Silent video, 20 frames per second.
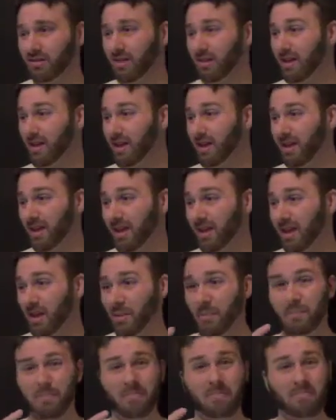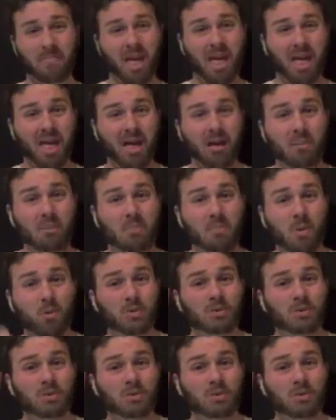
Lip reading: lost in thought and